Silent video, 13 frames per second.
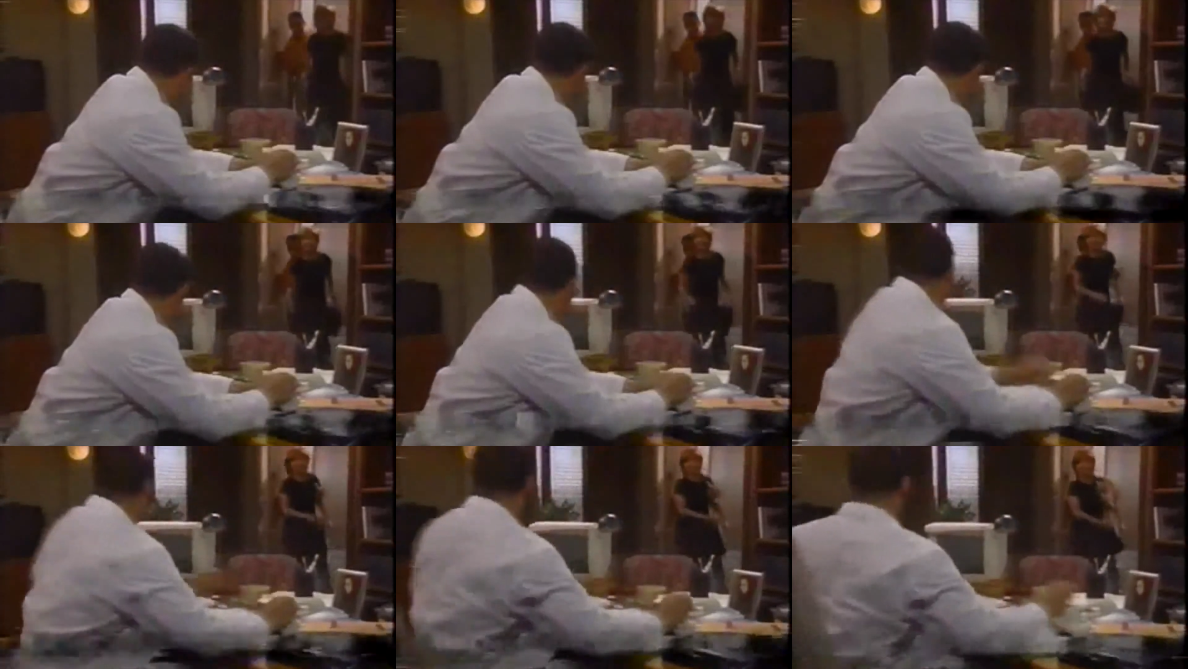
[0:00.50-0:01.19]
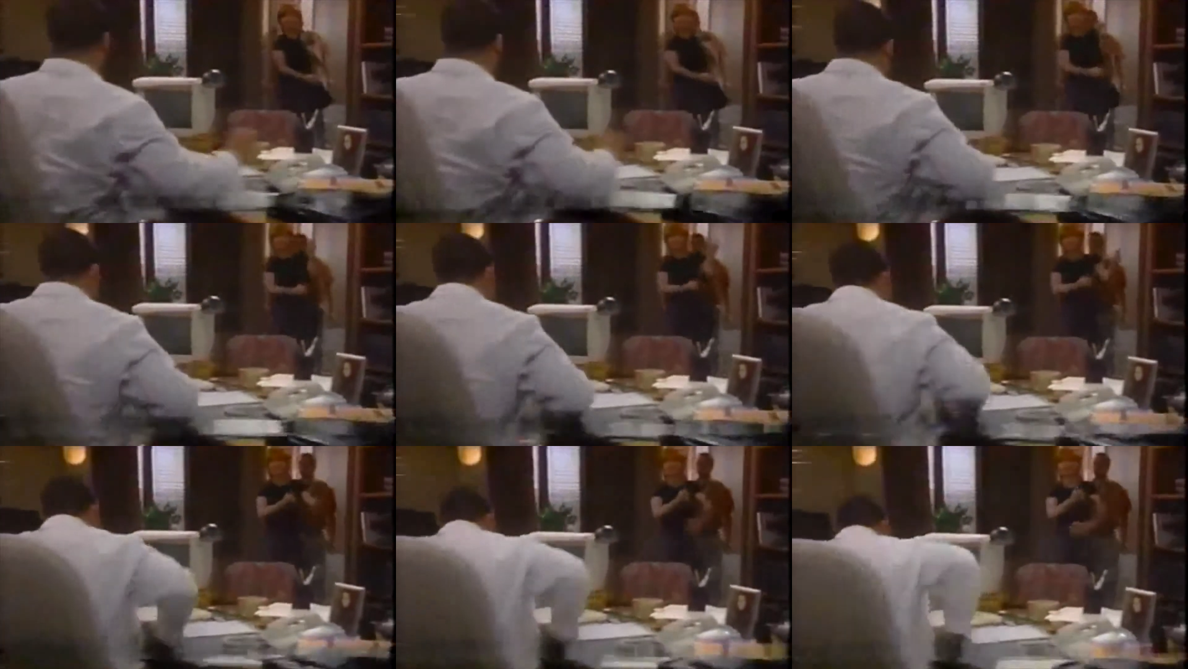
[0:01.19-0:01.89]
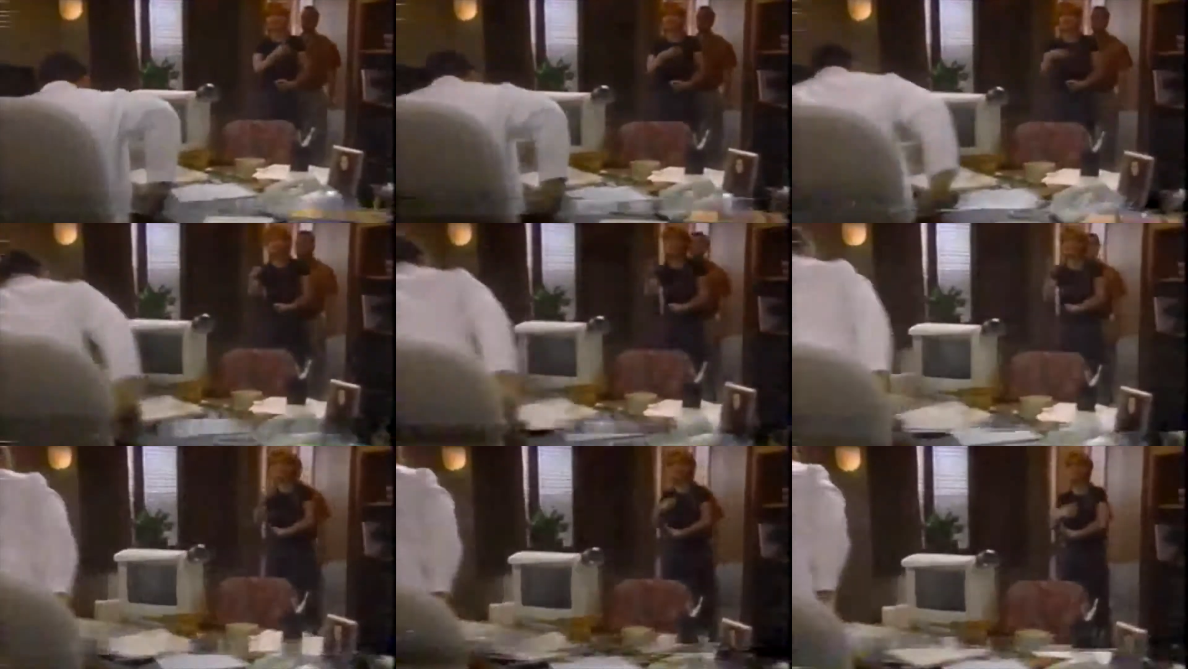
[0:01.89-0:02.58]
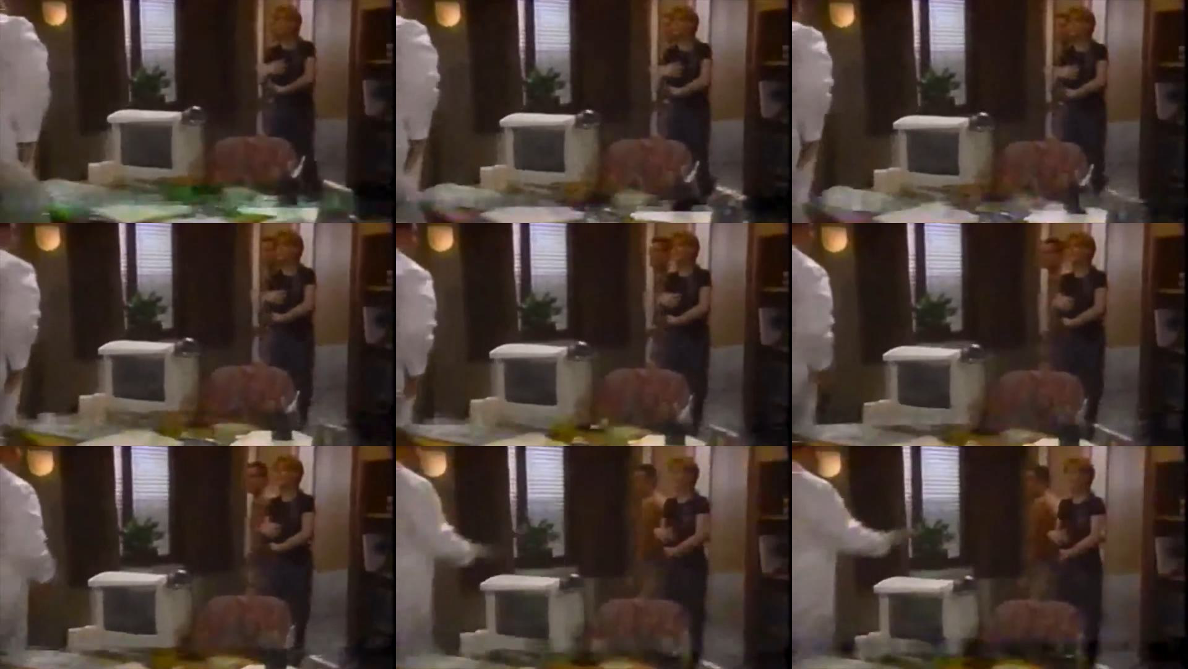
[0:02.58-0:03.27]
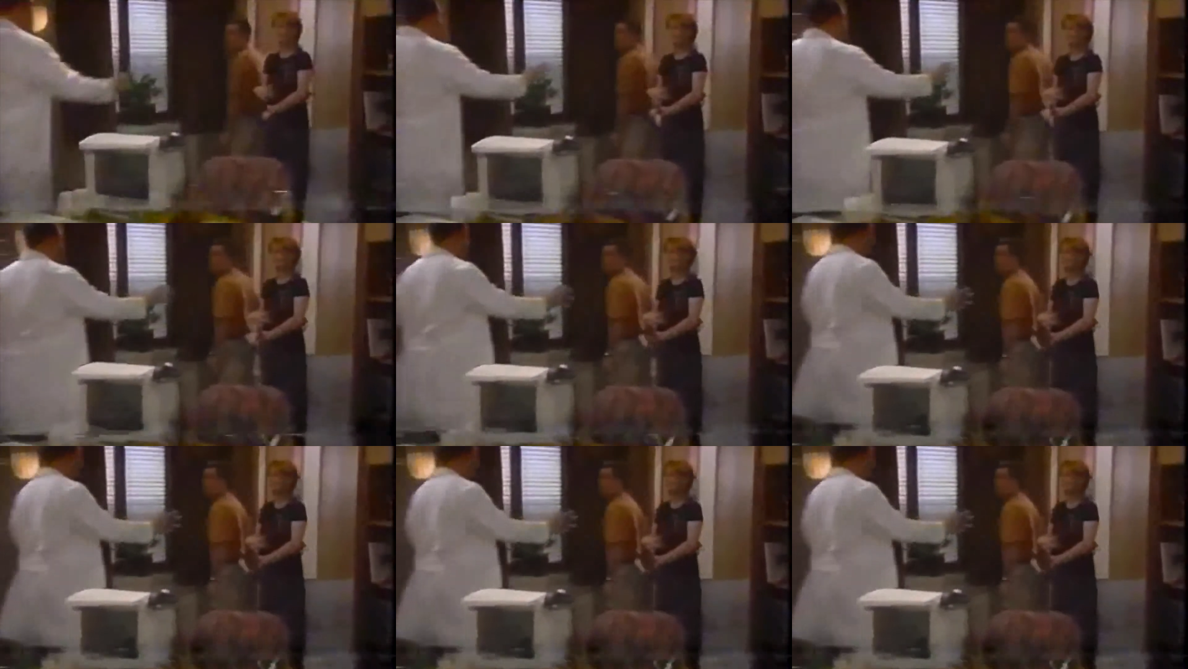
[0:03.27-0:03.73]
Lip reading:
[unreadable: no face in view]